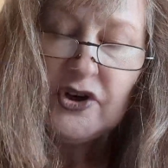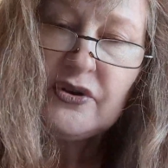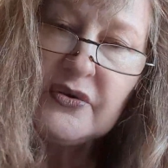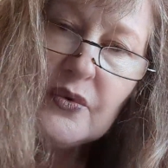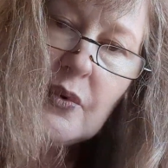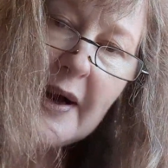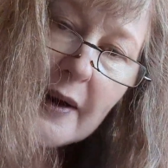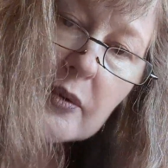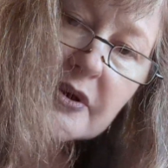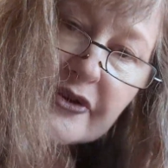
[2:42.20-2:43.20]
for 2
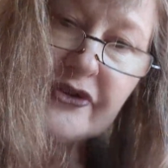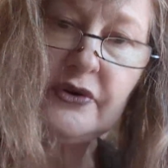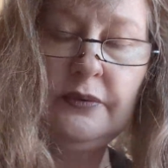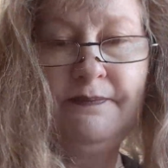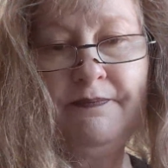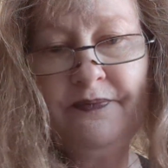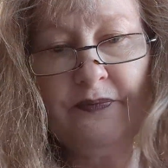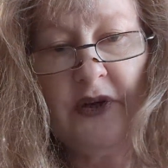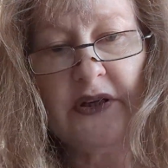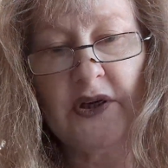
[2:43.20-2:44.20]
hours
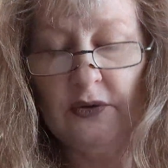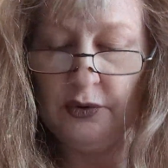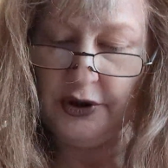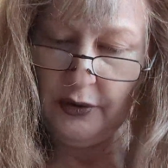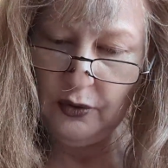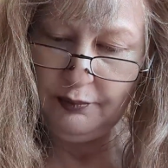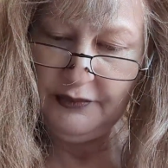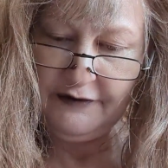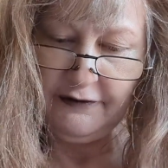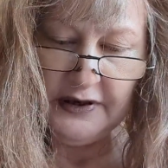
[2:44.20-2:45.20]
and could only hope
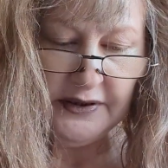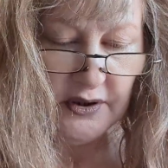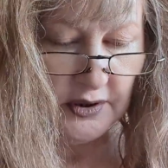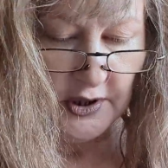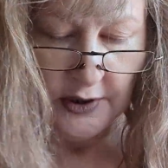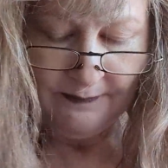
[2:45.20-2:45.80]
my friend